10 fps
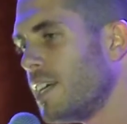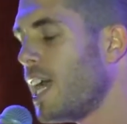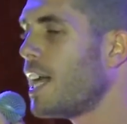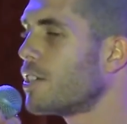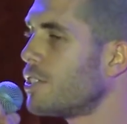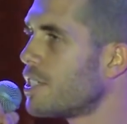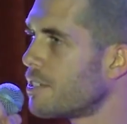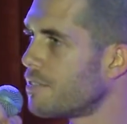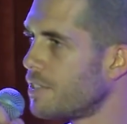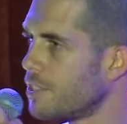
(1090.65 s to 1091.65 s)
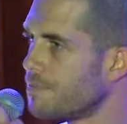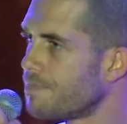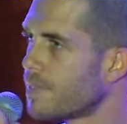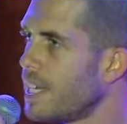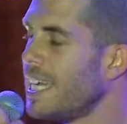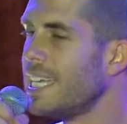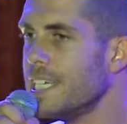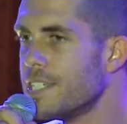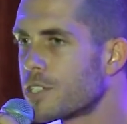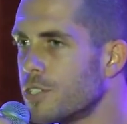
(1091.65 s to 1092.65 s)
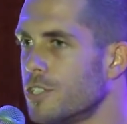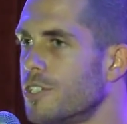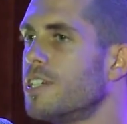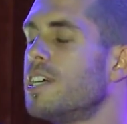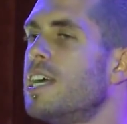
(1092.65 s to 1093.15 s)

How good does it feel? It is good.